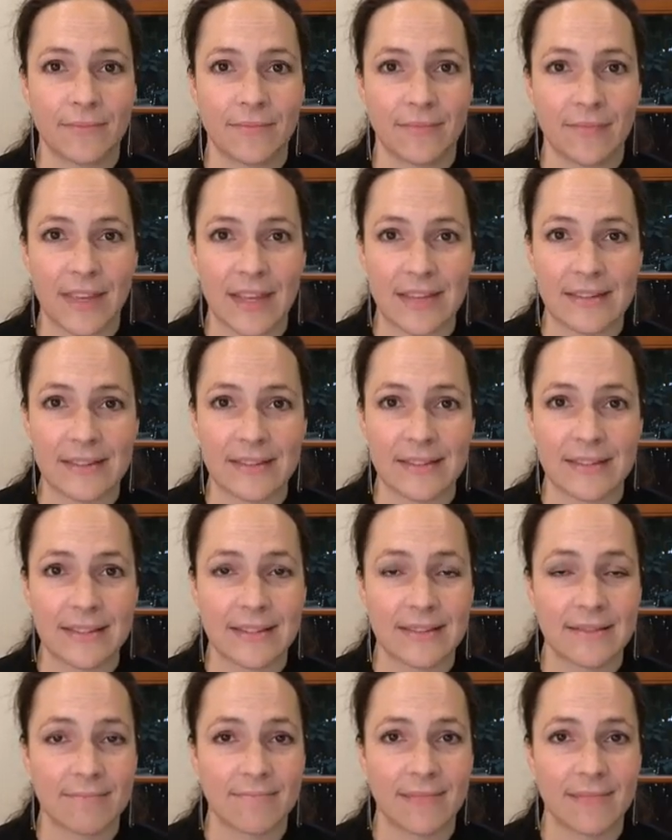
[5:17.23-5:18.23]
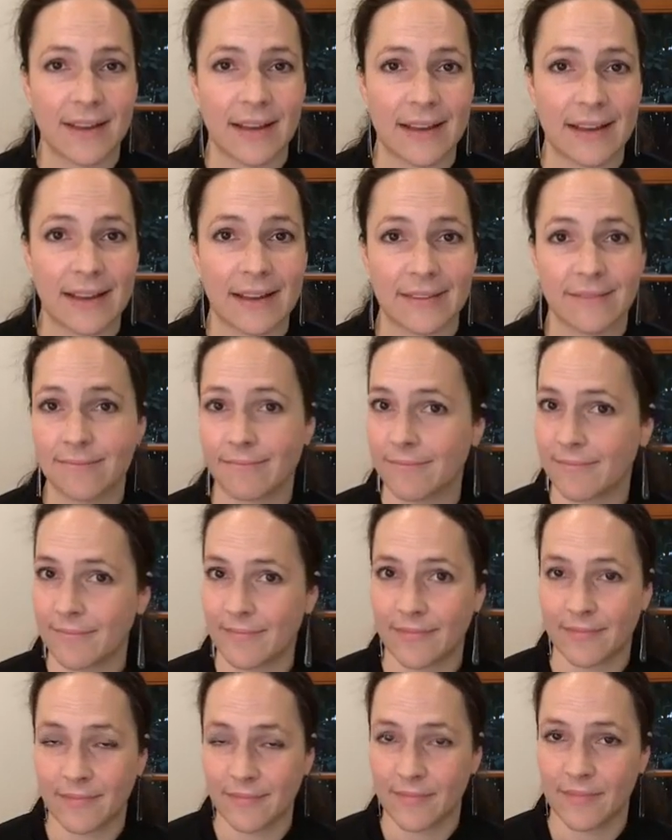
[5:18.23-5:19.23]
is
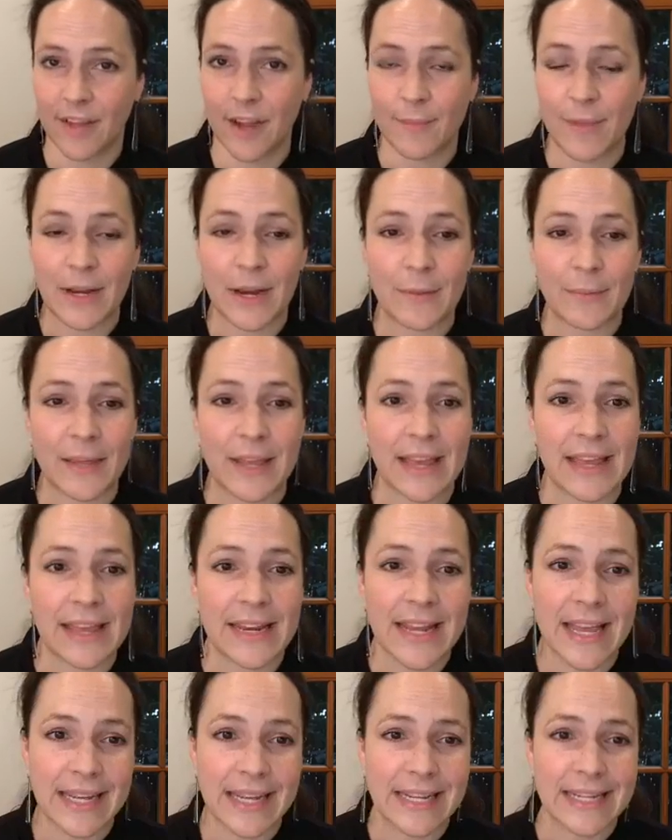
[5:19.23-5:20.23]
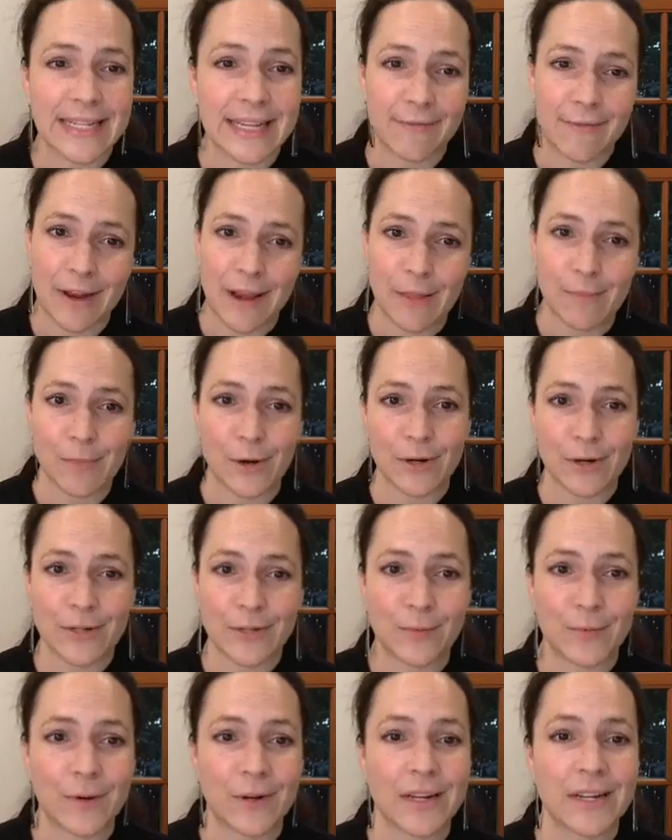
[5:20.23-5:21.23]
coming up again, and instead of an
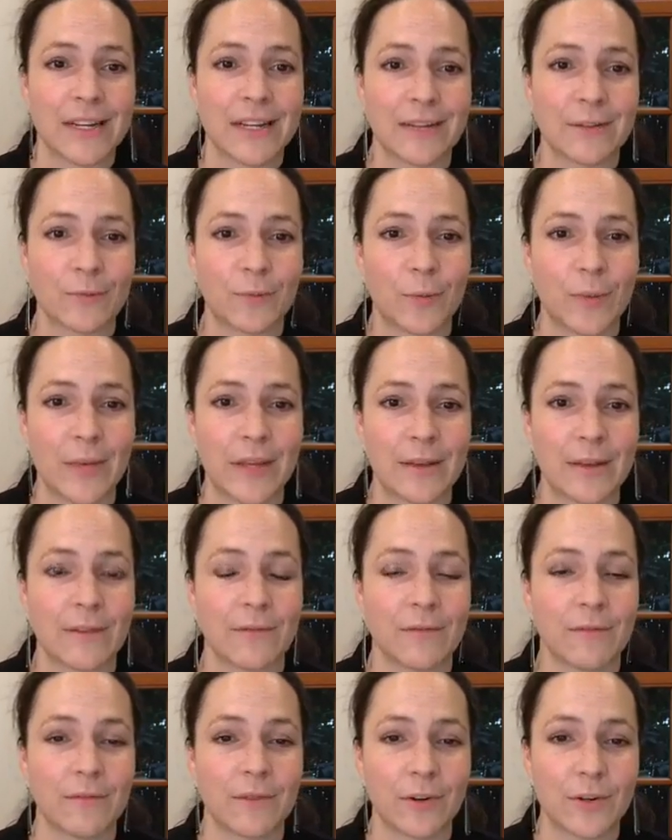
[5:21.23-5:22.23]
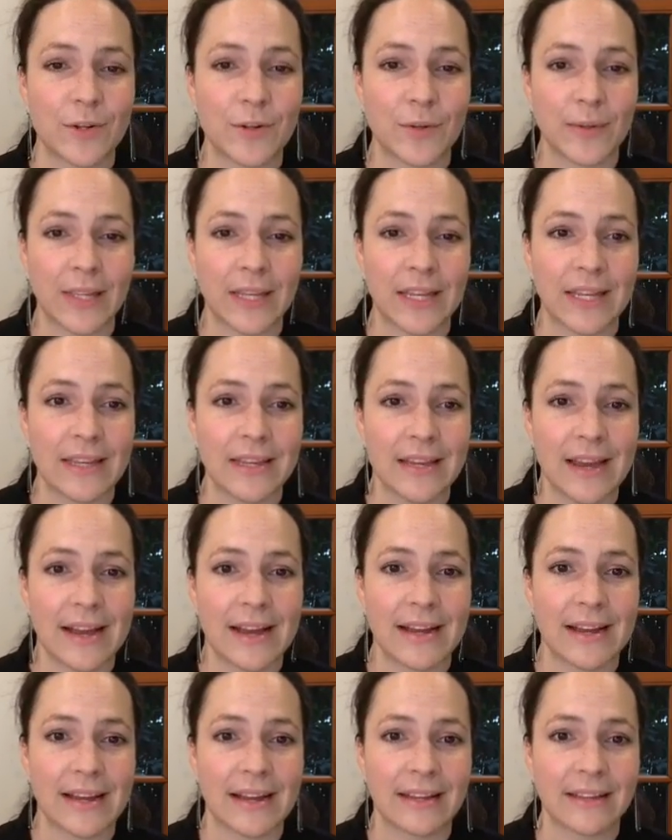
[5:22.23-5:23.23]
in-person one, it will be virtually
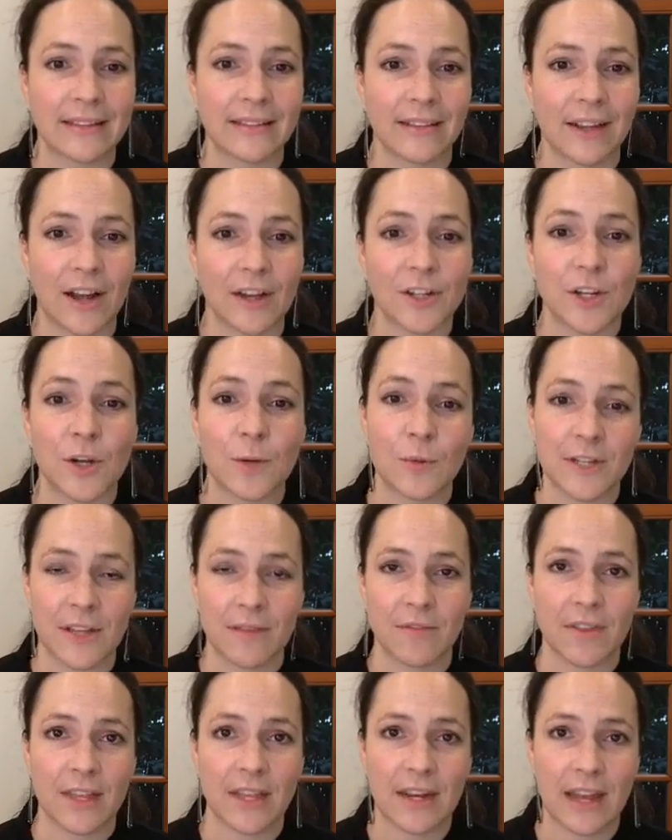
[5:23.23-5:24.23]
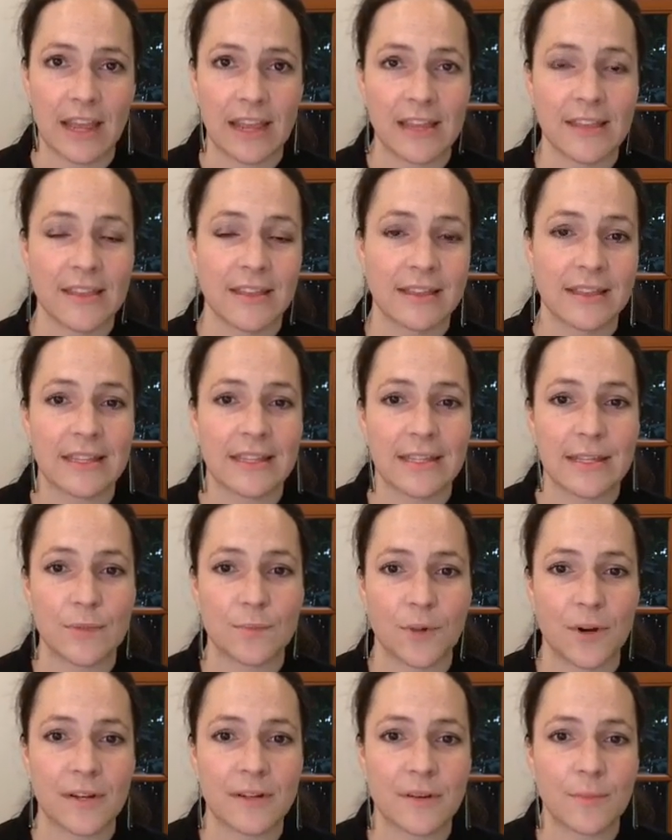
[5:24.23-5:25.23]
October 7th and 8th, and this is
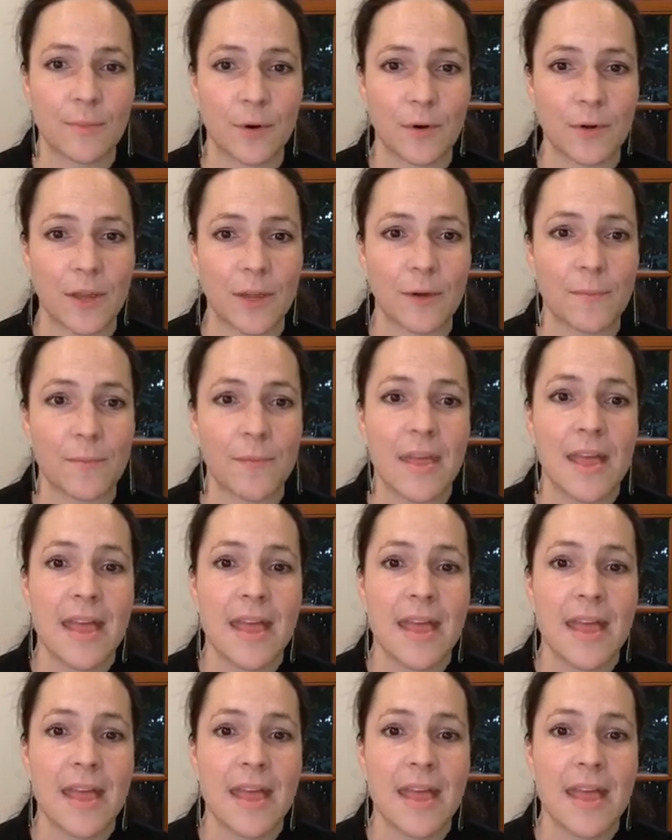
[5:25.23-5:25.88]
Brandemonium.